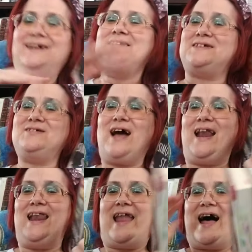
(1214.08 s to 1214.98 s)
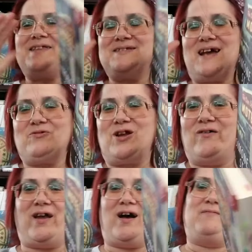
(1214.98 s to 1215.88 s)
So you got a lot of stuff
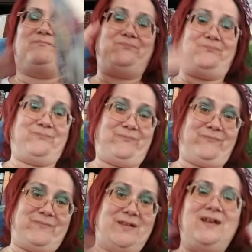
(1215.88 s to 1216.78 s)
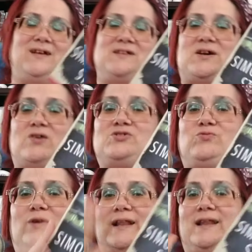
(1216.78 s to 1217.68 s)
going on. So it was
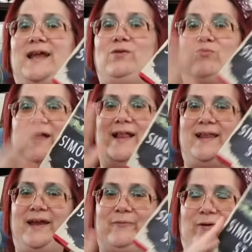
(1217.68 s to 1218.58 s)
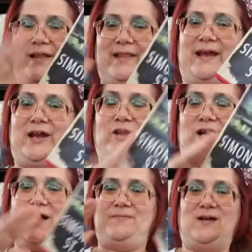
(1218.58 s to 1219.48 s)
really, really, really
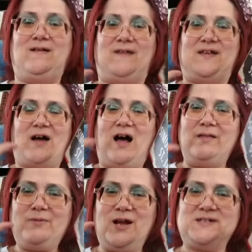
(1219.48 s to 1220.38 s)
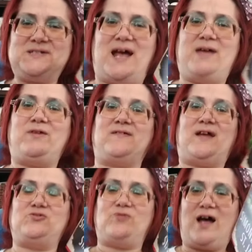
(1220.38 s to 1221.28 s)
good. That's all I'm going to say because
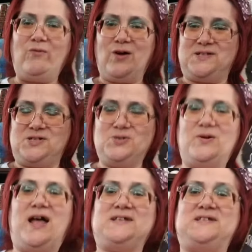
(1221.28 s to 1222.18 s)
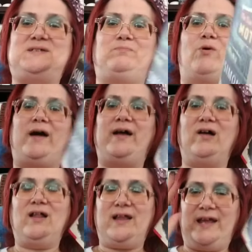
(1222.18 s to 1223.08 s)
I do not want to
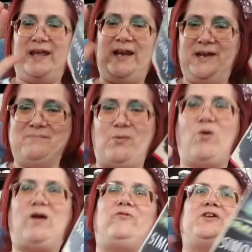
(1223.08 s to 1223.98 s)
spoil any more for